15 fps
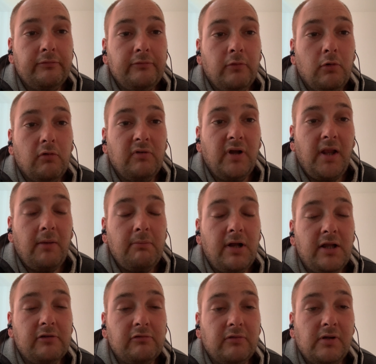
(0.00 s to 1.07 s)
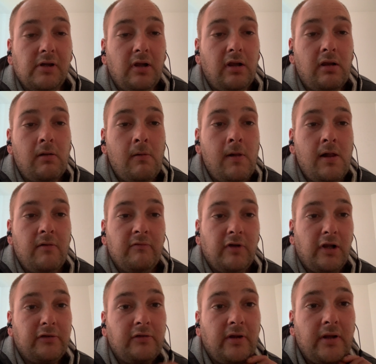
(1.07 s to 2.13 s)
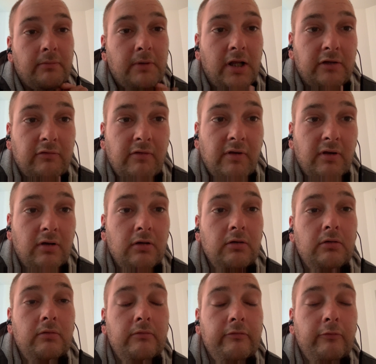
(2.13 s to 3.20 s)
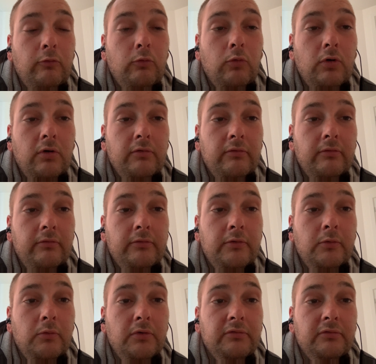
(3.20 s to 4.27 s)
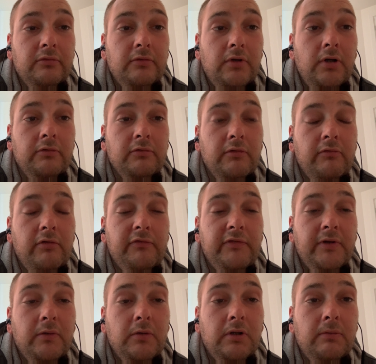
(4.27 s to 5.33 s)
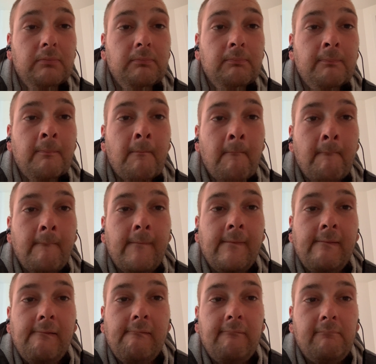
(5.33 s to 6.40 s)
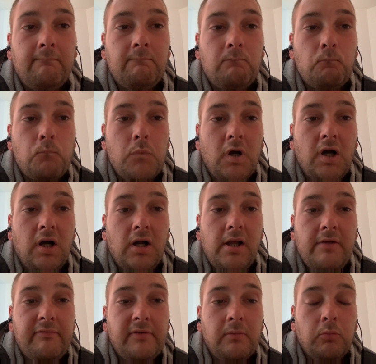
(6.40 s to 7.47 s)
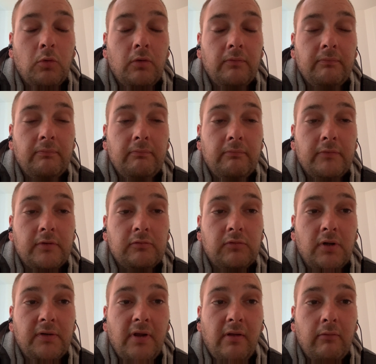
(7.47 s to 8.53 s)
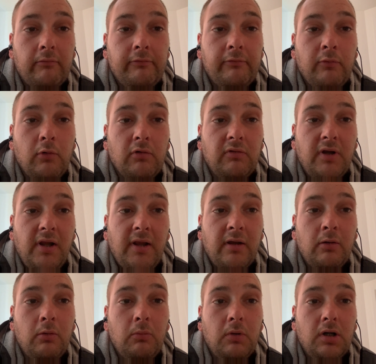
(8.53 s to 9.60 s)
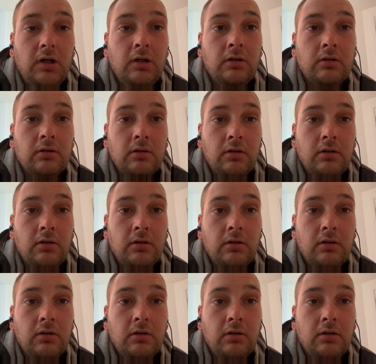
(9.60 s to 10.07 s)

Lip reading: 4S batteries. That's just the batteries alone for 250 quid. But if you want to run this on 4S, it'll work.